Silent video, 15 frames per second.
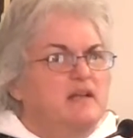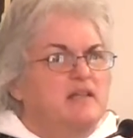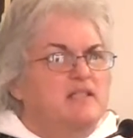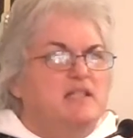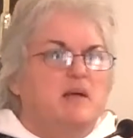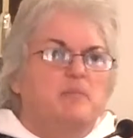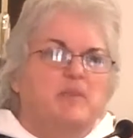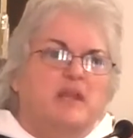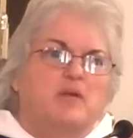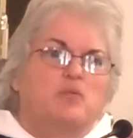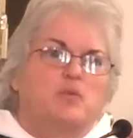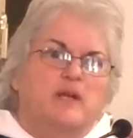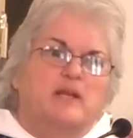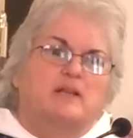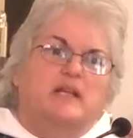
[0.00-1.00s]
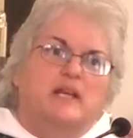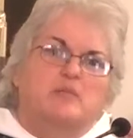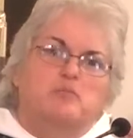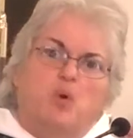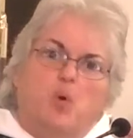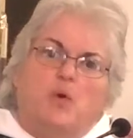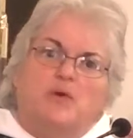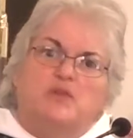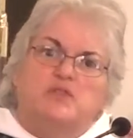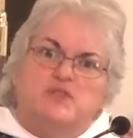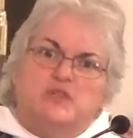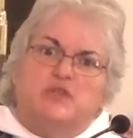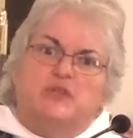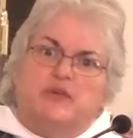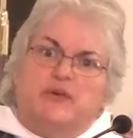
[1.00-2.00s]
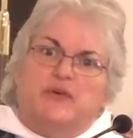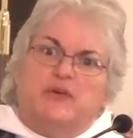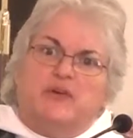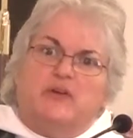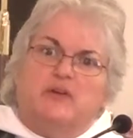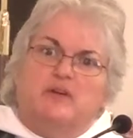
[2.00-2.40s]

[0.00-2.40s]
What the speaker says: something really important to learn.